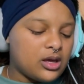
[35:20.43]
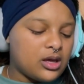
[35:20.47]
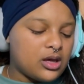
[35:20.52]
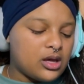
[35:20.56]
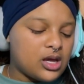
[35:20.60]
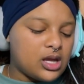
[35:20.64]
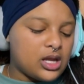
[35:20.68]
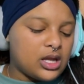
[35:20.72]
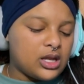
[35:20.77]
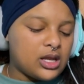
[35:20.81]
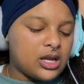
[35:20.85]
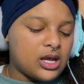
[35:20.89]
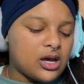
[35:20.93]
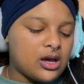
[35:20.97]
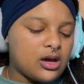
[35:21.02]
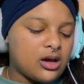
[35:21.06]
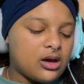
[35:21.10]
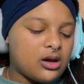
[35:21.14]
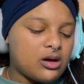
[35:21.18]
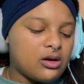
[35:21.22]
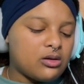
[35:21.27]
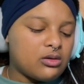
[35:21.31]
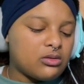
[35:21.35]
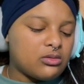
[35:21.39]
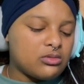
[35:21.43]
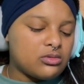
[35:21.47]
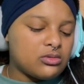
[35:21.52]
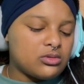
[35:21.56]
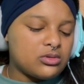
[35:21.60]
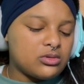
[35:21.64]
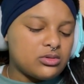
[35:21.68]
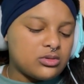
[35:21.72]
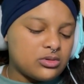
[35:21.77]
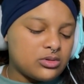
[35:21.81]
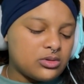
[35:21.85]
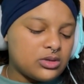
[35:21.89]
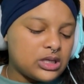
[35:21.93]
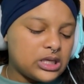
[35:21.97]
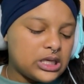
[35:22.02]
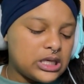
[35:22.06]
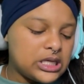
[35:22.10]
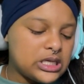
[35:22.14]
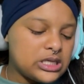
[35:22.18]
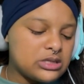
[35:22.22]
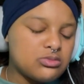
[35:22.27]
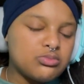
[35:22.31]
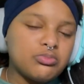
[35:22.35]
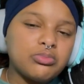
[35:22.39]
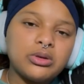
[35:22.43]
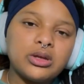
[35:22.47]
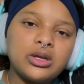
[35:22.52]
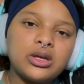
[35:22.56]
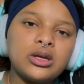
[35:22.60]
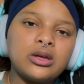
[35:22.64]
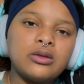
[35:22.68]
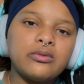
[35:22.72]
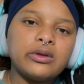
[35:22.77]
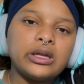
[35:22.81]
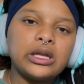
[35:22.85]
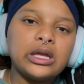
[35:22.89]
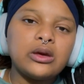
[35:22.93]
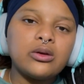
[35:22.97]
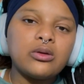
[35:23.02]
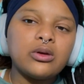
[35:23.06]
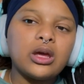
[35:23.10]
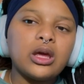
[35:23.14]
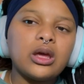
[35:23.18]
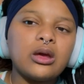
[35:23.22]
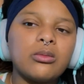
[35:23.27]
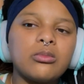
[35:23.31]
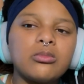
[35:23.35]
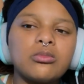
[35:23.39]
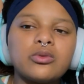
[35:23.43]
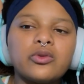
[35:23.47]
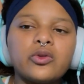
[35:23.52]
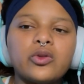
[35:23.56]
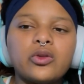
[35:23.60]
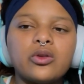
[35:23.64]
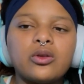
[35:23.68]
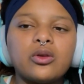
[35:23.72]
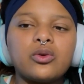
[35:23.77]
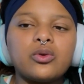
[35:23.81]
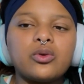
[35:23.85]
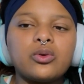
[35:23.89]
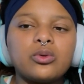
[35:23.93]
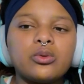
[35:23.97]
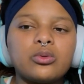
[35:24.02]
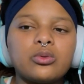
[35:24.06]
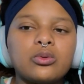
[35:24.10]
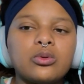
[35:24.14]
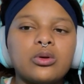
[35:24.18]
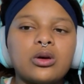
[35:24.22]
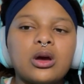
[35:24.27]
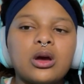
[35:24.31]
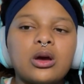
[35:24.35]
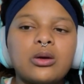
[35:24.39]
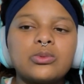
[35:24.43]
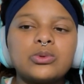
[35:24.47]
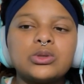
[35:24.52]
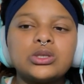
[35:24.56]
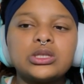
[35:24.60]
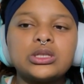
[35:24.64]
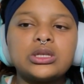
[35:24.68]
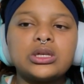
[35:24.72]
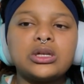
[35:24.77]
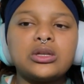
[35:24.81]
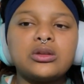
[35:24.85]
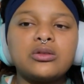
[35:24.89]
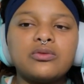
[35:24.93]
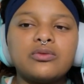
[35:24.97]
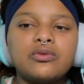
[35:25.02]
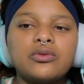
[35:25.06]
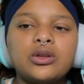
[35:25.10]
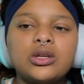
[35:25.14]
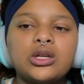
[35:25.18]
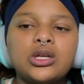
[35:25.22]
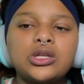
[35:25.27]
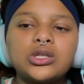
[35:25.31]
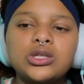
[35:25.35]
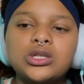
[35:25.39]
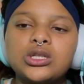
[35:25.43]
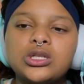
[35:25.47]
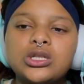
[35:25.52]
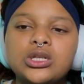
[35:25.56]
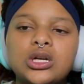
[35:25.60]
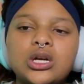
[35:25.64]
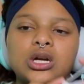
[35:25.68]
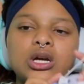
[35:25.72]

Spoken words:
and now he's playing video games, so I'm just gonna finish